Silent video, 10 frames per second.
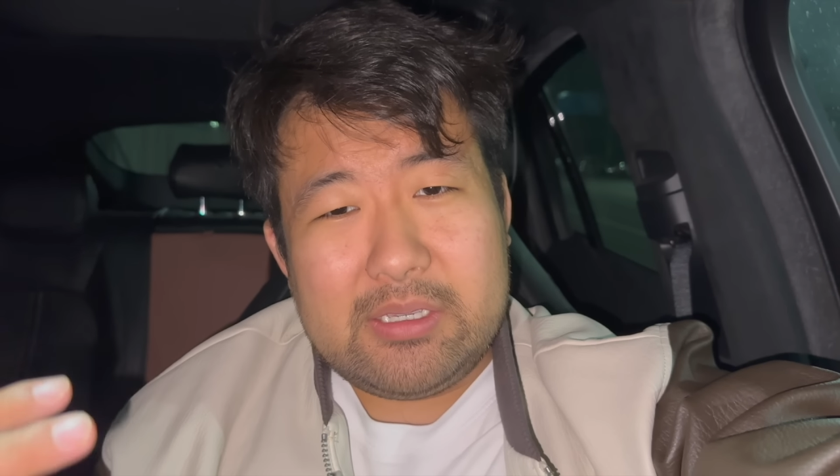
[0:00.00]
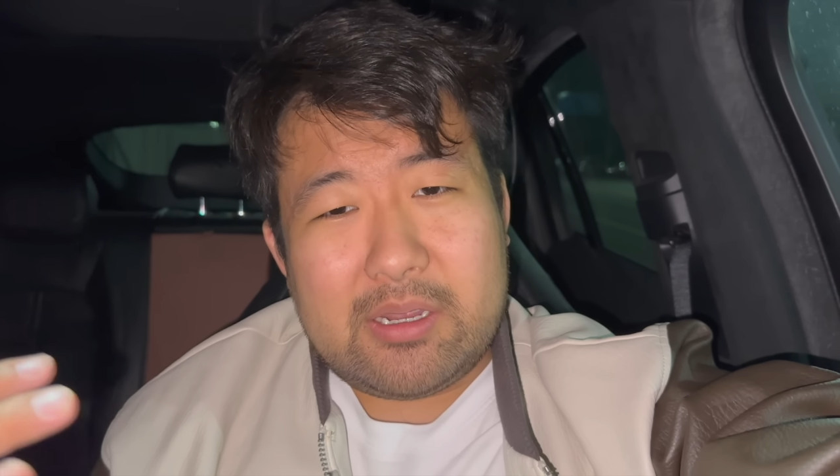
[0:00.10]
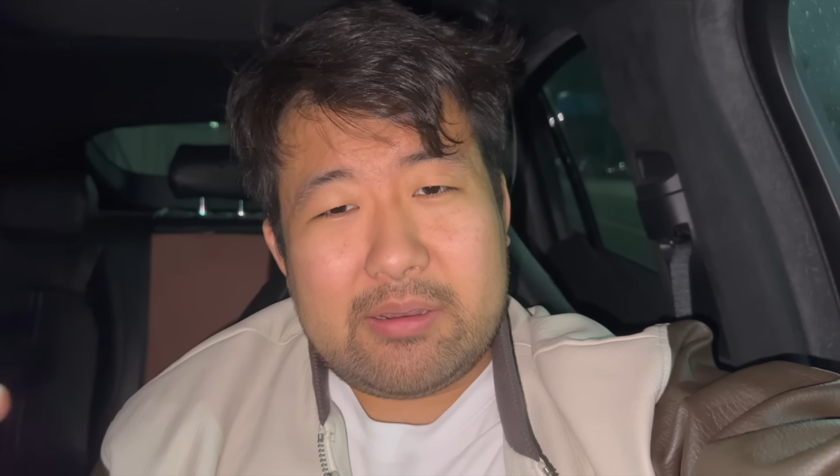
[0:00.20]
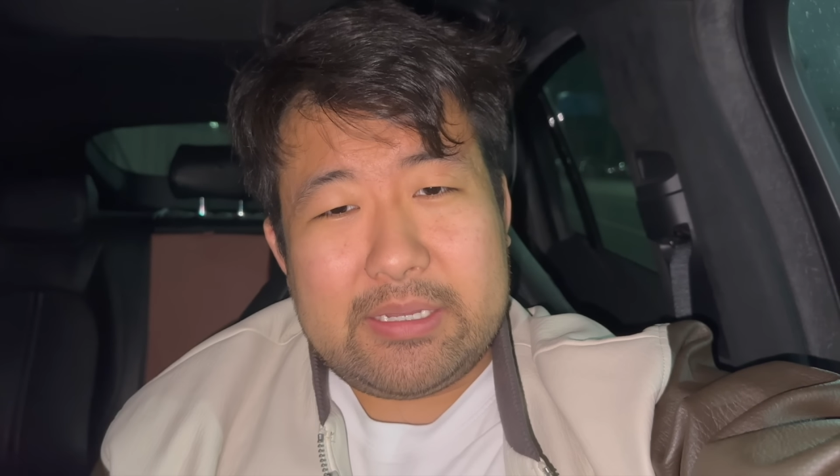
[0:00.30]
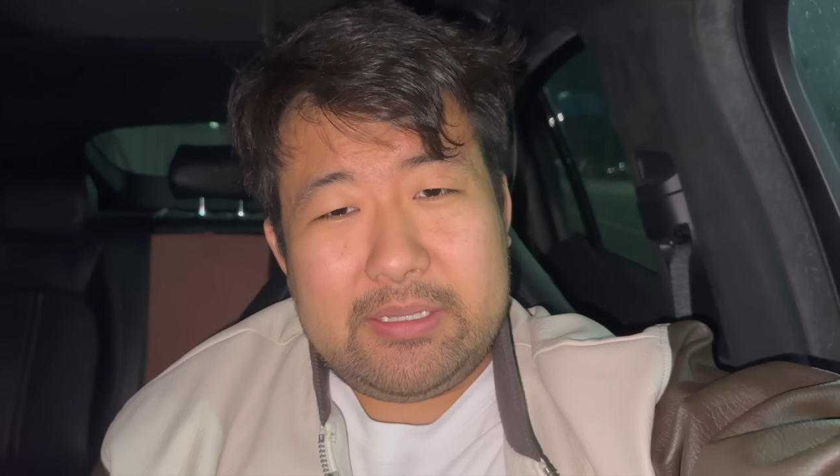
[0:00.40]

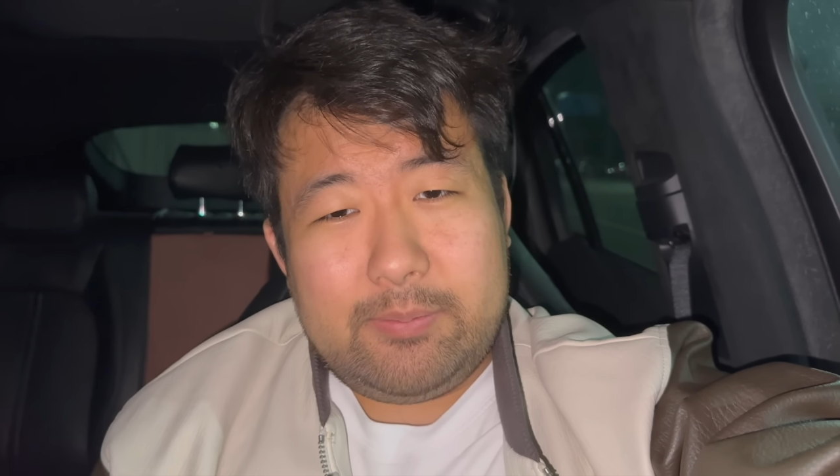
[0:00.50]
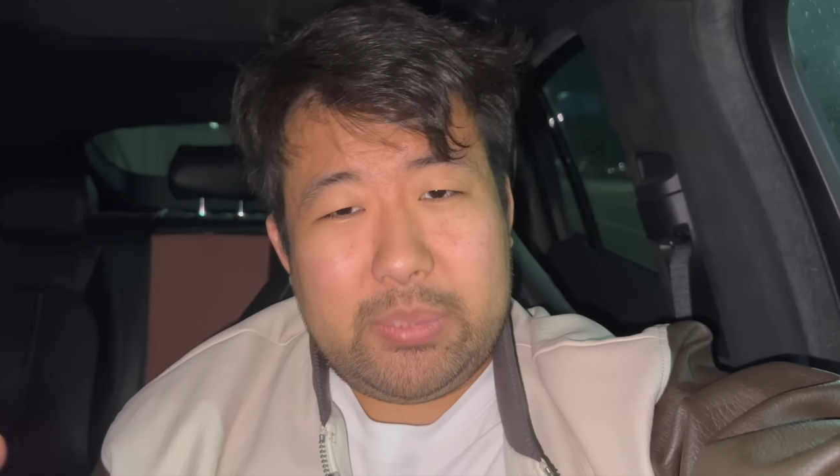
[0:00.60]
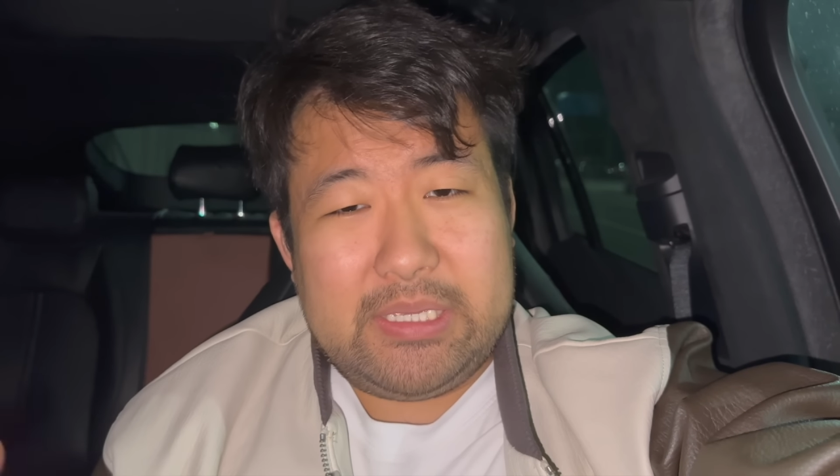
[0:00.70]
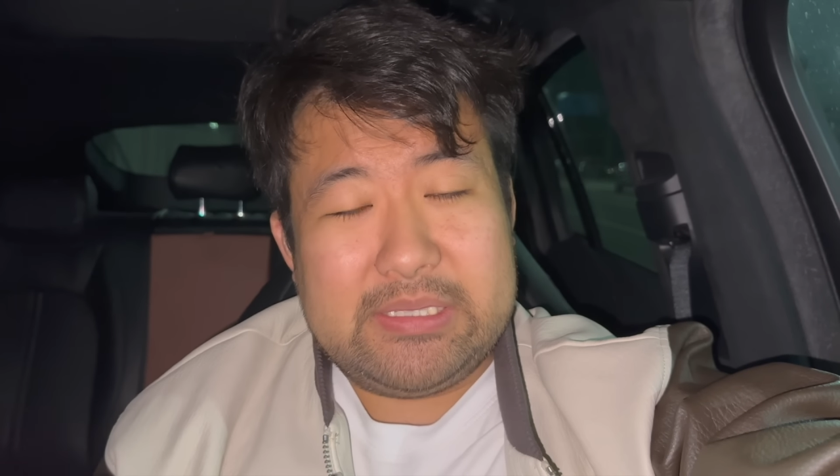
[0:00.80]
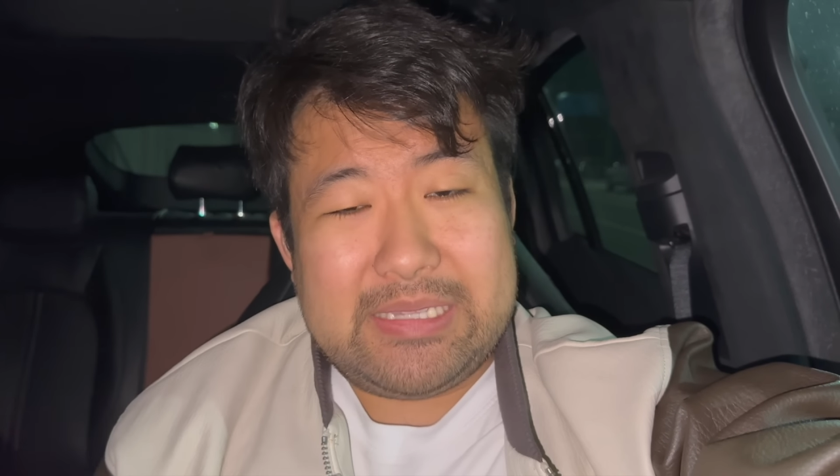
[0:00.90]
all right,
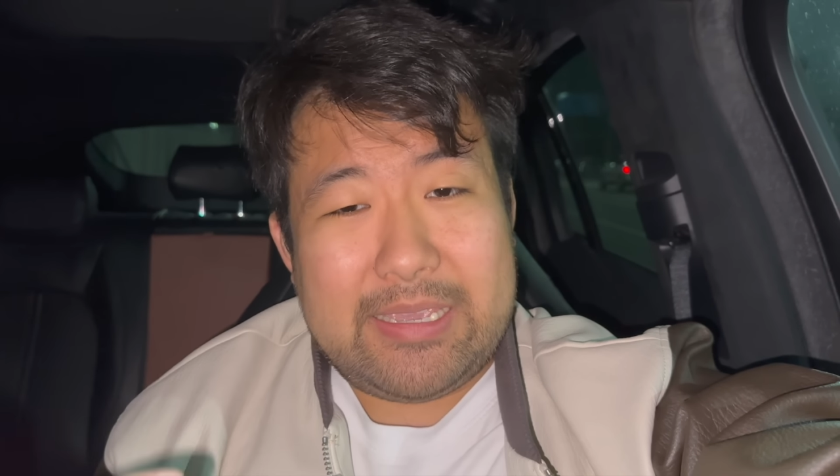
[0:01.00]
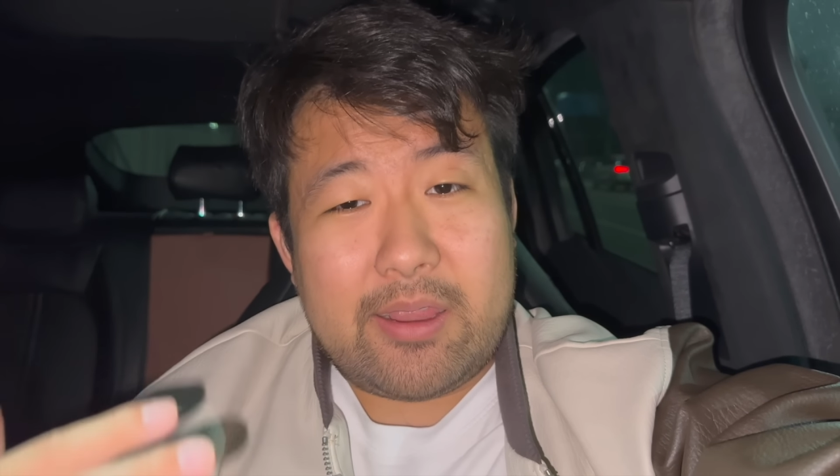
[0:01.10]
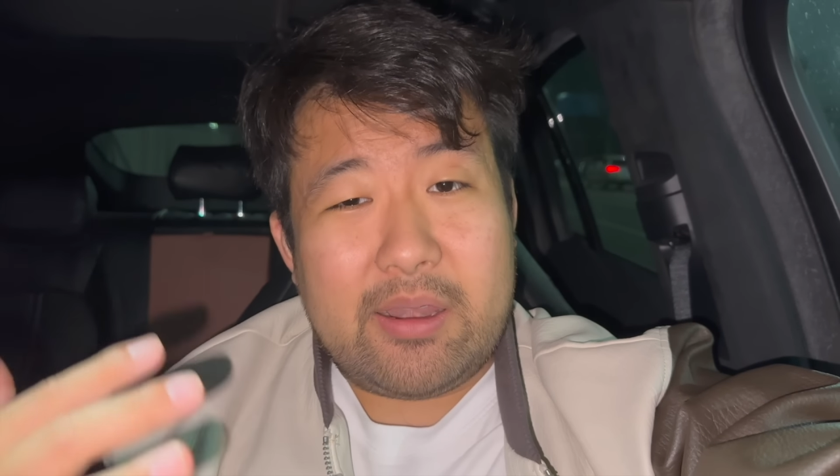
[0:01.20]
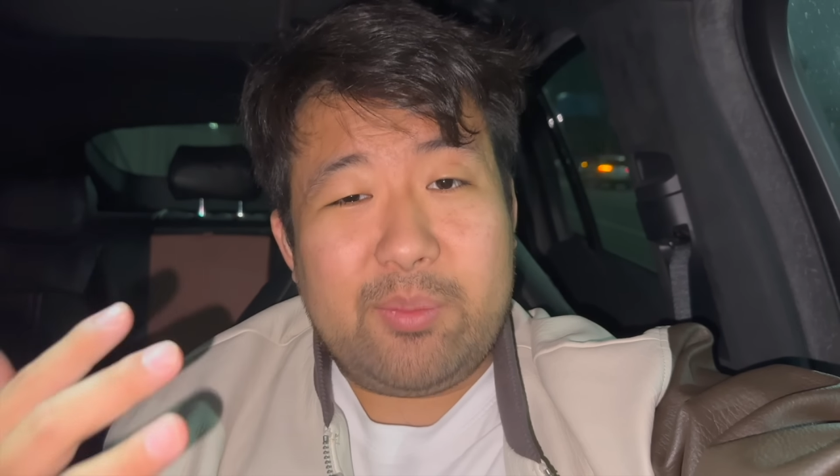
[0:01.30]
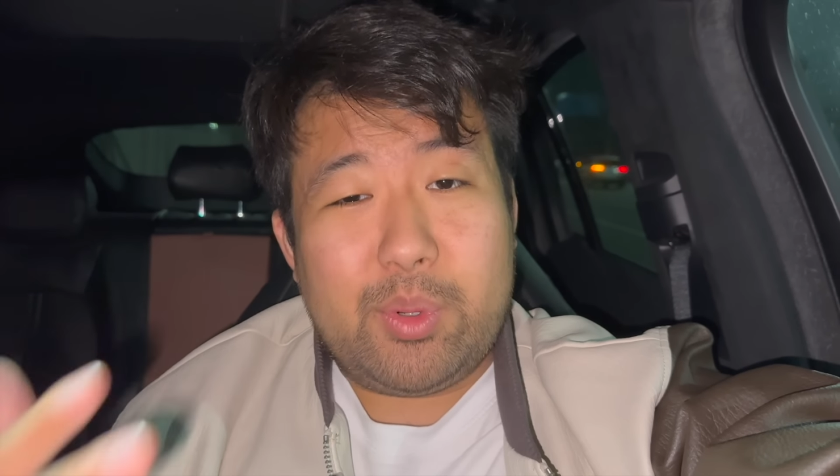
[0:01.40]
because they
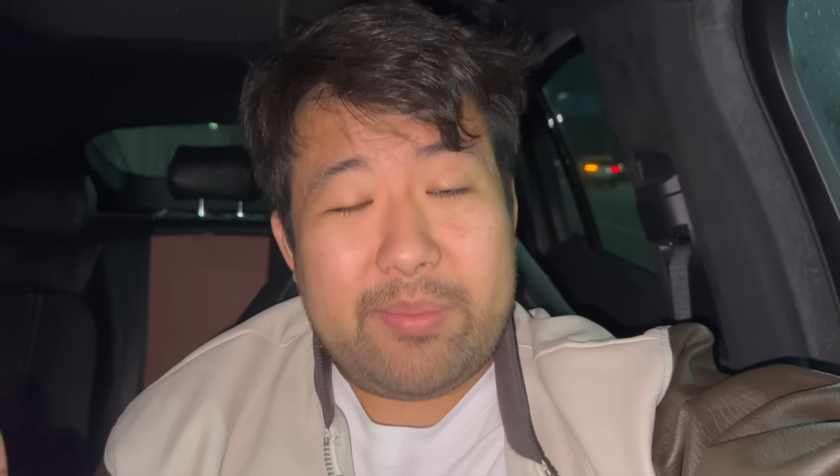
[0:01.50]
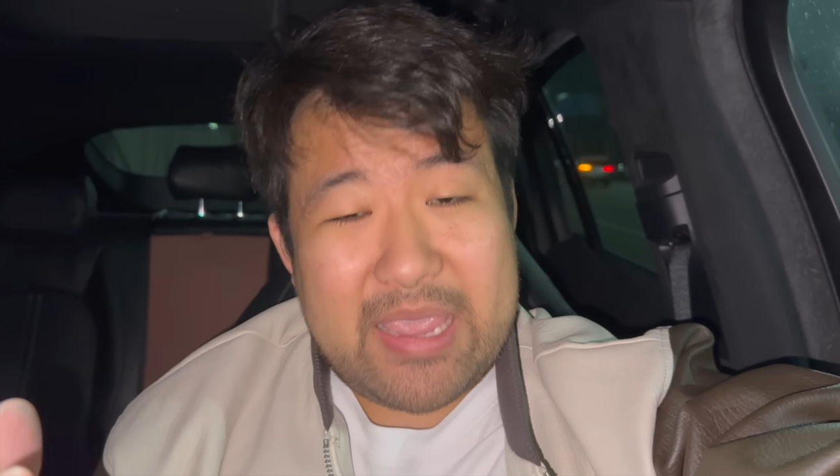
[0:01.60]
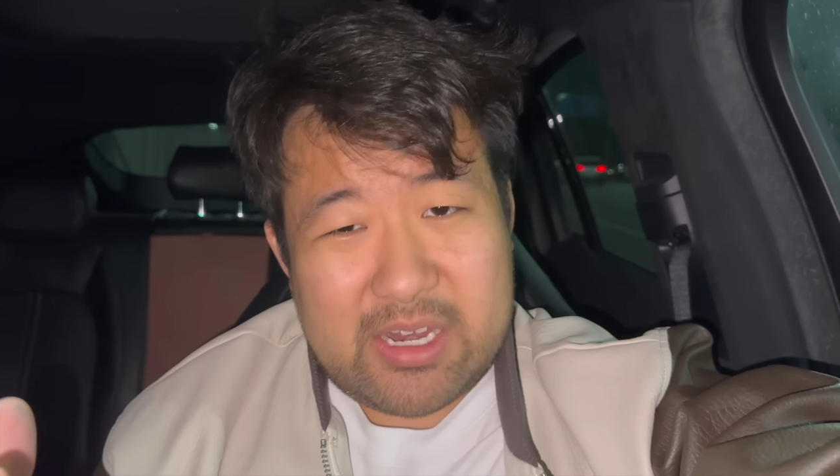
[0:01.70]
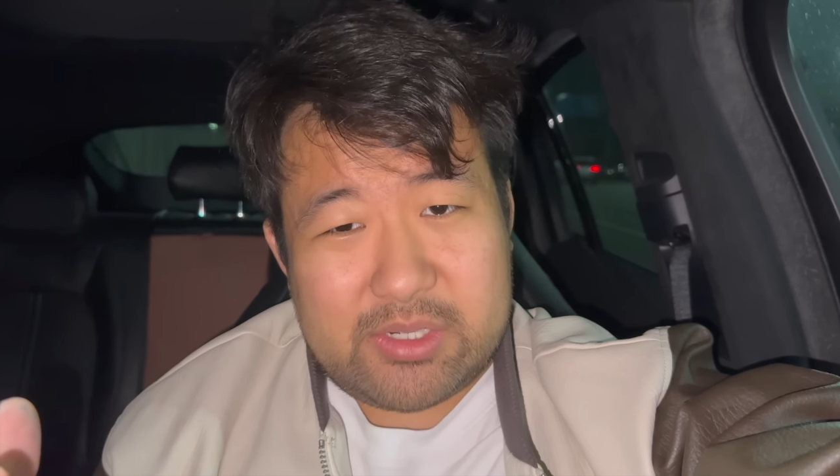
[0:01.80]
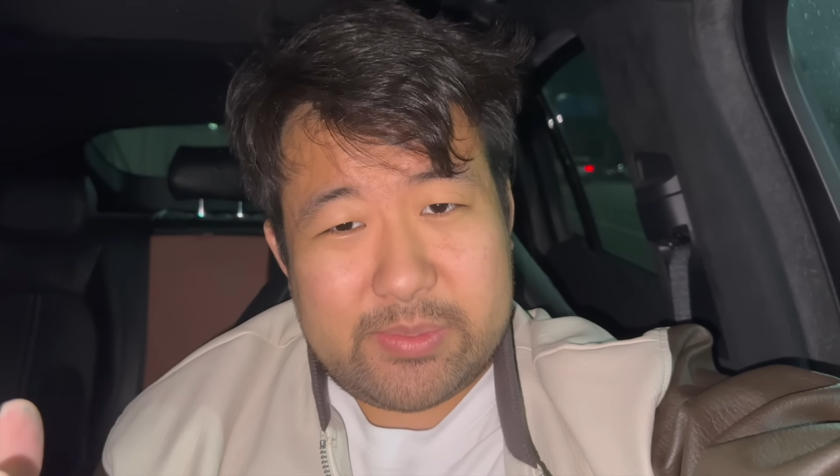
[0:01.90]
are upper
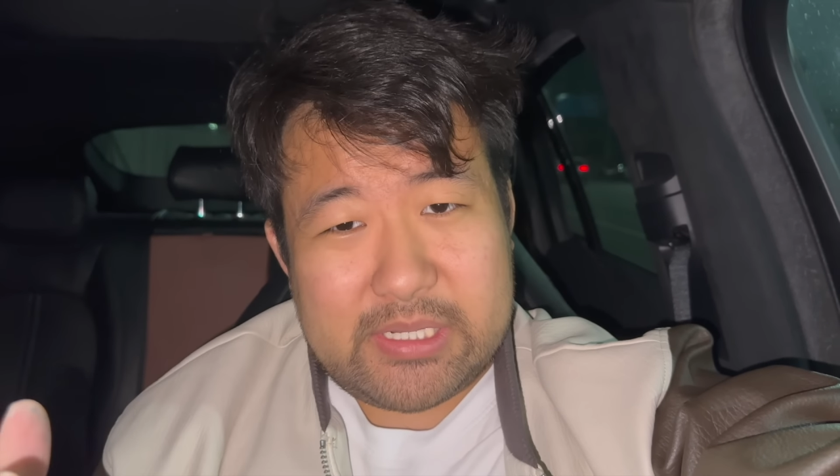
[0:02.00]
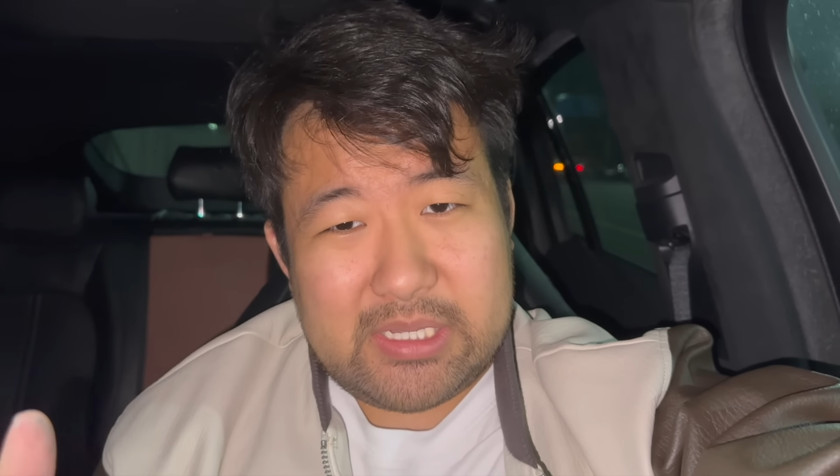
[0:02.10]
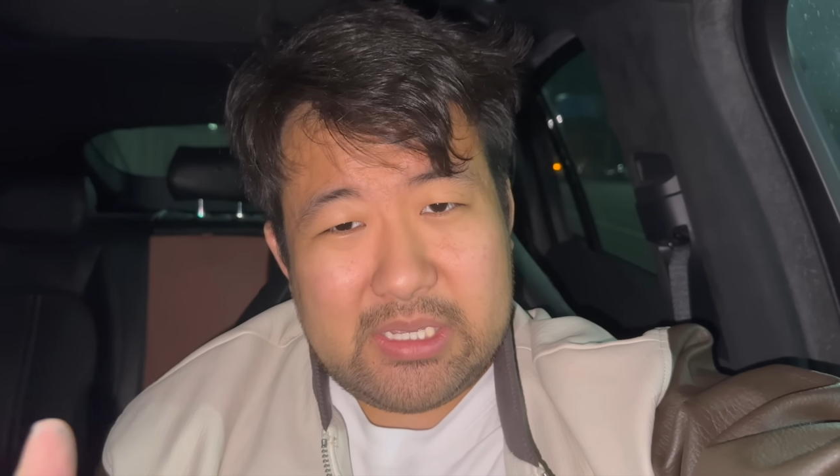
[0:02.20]
management,